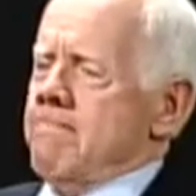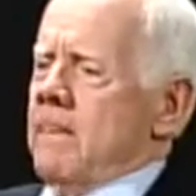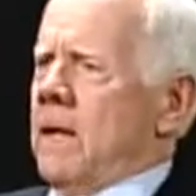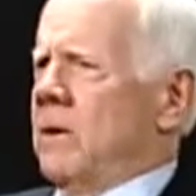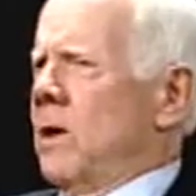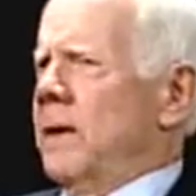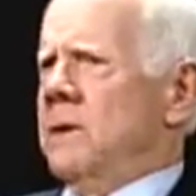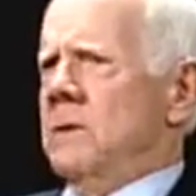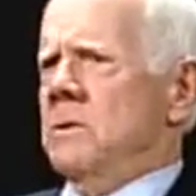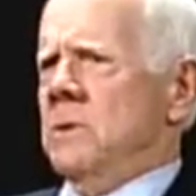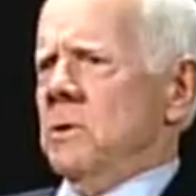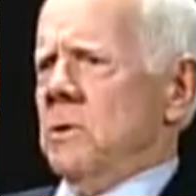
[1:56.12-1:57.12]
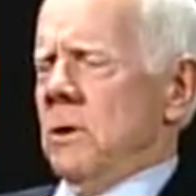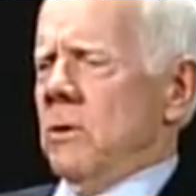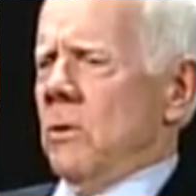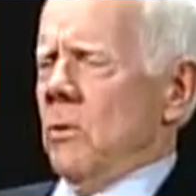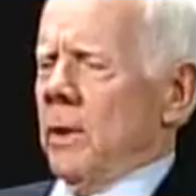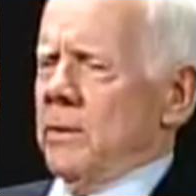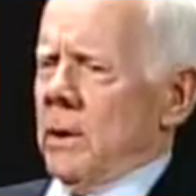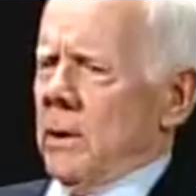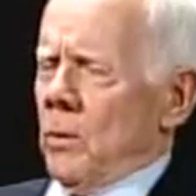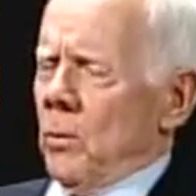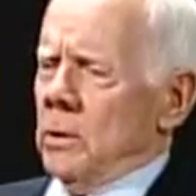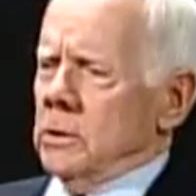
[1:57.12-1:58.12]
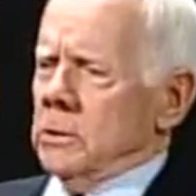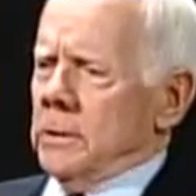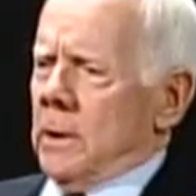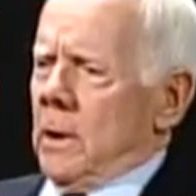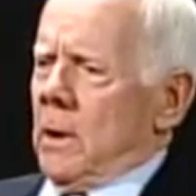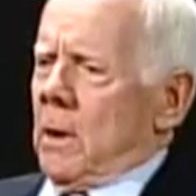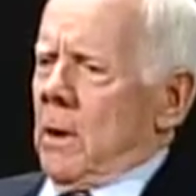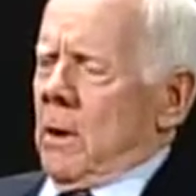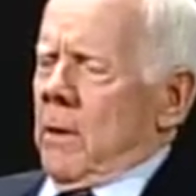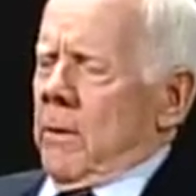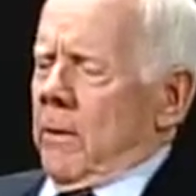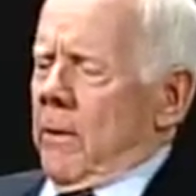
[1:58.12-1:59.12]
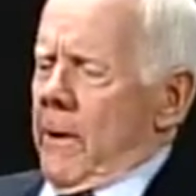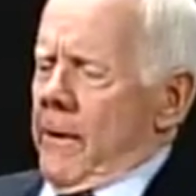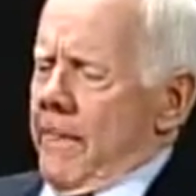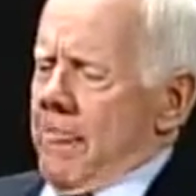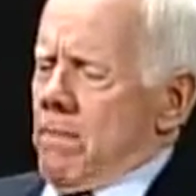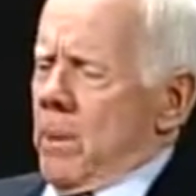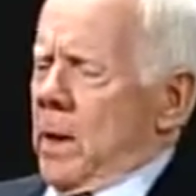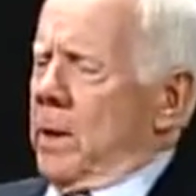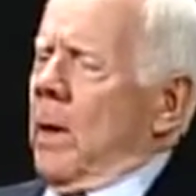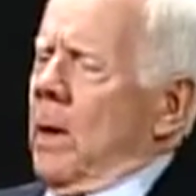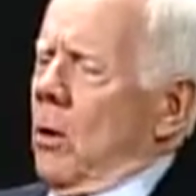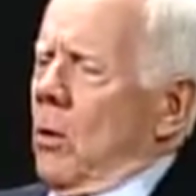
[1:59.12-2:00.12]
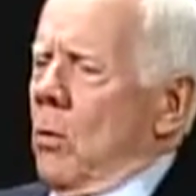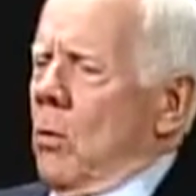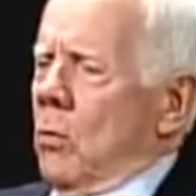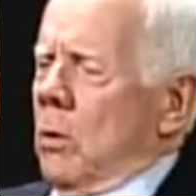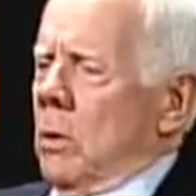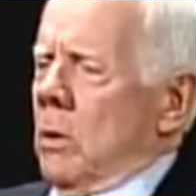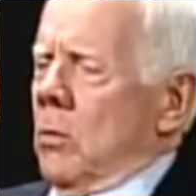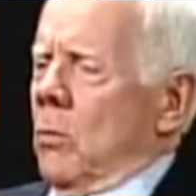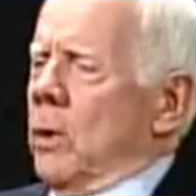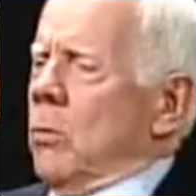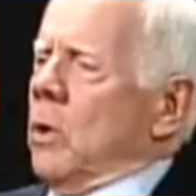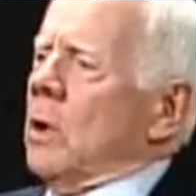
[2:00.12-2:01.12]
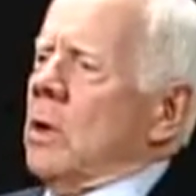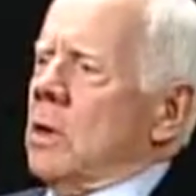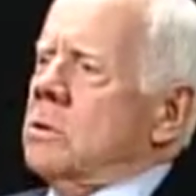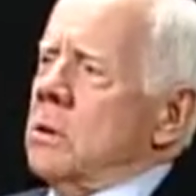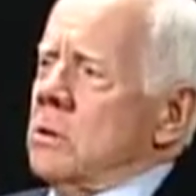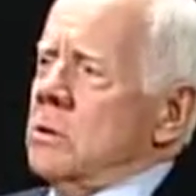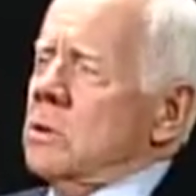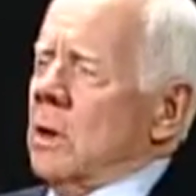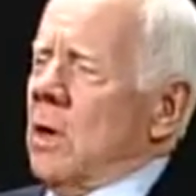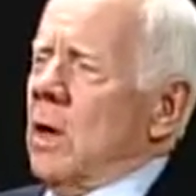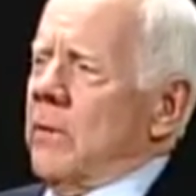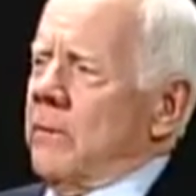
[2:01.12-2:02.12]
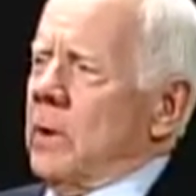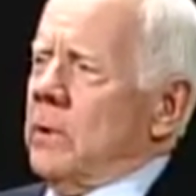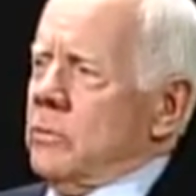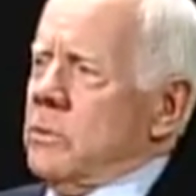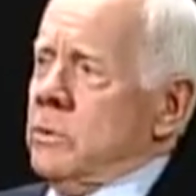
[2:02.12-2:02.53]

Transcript: in 1962, I think it was. Uh, but now uh, we realize that there's a lot of veterans